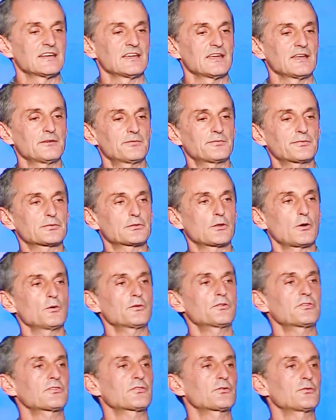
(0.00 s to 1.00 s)
If
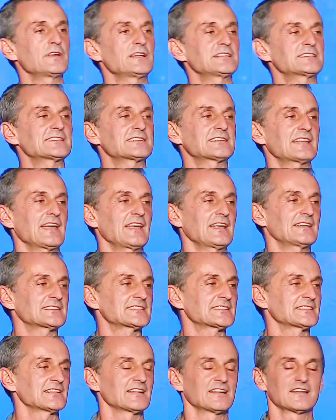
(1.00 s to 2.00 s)
those three
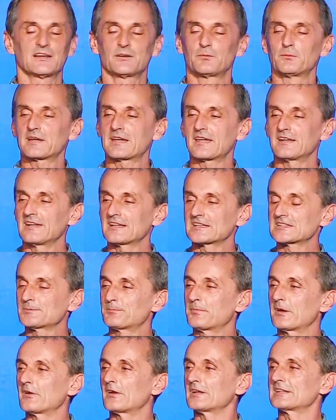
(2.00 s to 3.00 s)
states we can
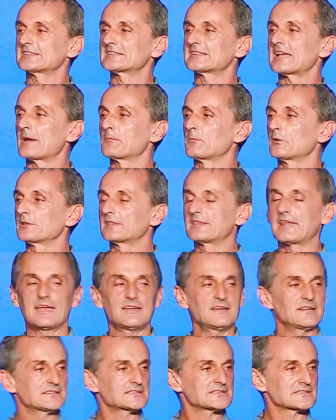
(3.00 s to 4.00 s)
experience
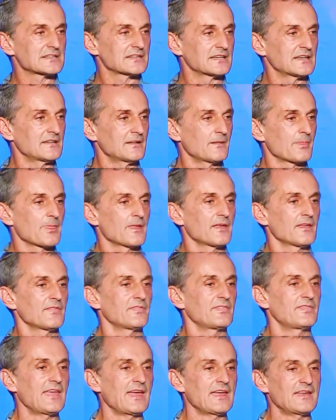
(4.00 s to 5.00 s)
simultaneously,
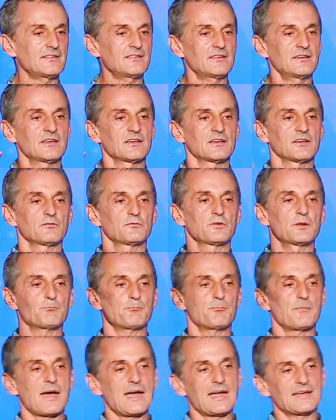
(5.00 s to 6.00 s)
then we
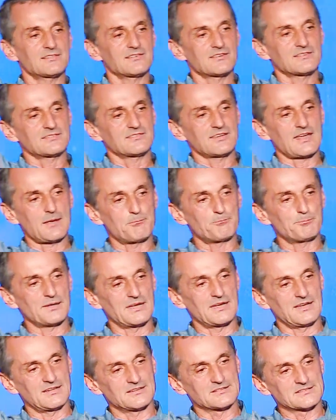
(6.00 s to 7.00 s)
might tap
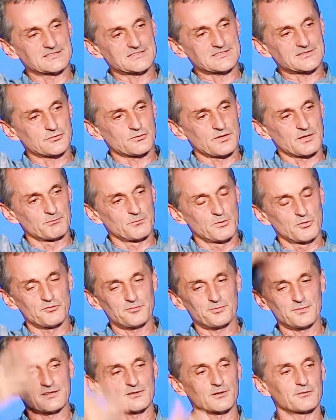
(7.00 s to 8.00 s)
in through a
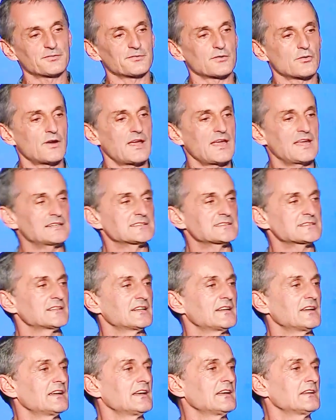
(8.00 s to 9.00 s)
movement of grace
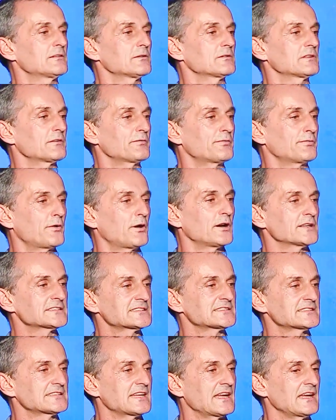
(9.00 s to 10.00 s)
into the fourth
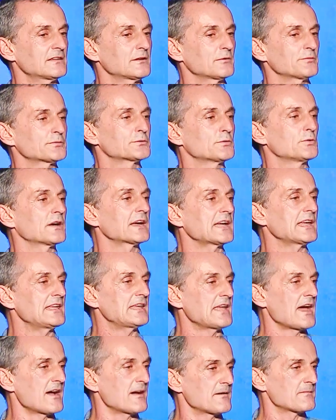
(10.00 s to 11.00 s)
state of
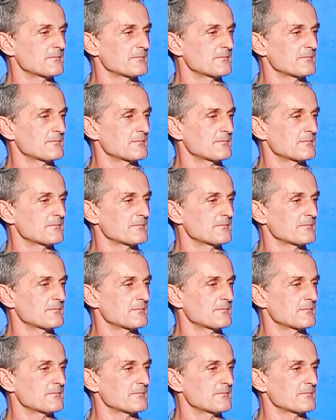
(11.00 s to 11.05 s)
Turiya.